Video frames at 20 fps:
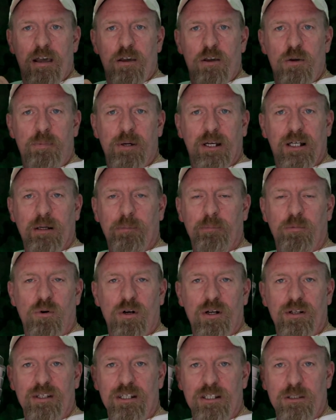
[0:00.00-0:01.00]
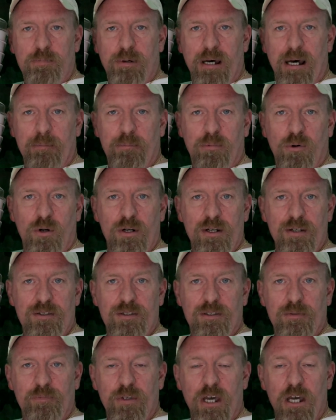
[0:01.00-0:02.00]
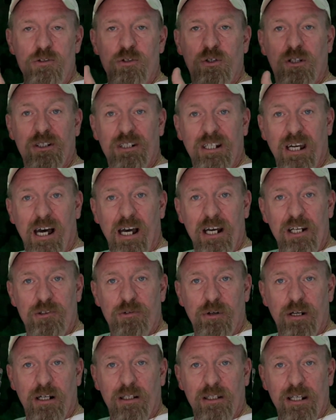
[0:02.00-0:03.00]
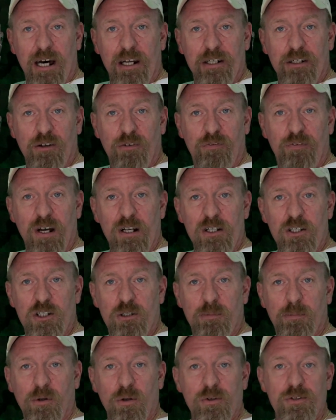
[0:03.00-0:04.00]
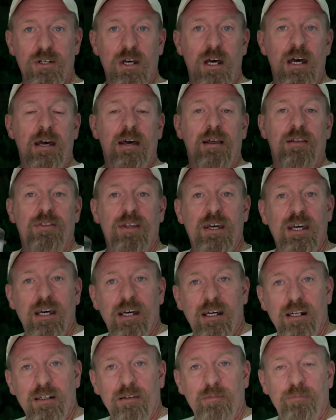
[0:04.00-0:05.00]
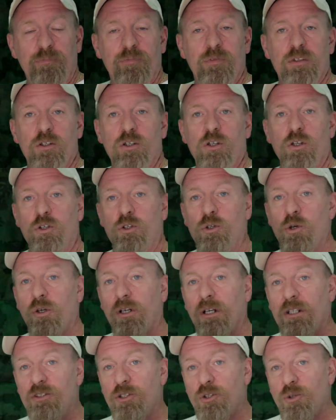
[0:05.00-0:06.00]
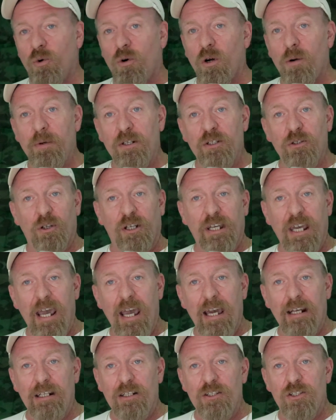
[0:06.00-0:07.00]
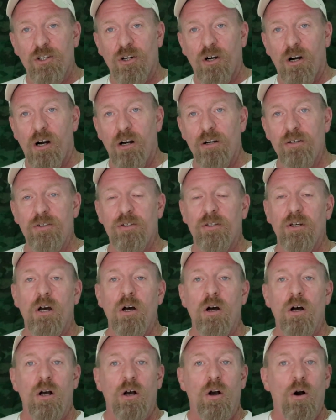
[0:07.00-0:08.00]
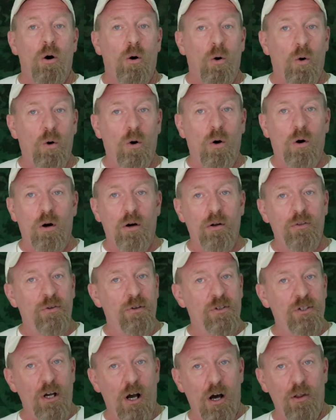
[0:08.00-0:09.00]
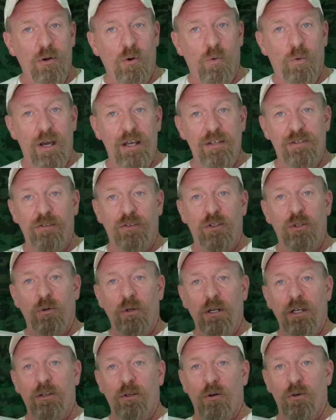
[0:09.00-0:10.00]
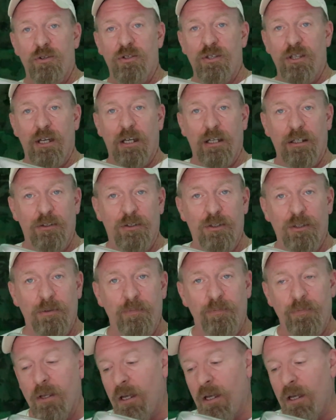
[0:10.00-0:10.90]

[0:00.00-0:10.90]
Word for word: you pick up one of these bad boys and you can dehydrate a lot of your vegetables. Then you can store them in your canning jars. Or there's other ways of doing those things.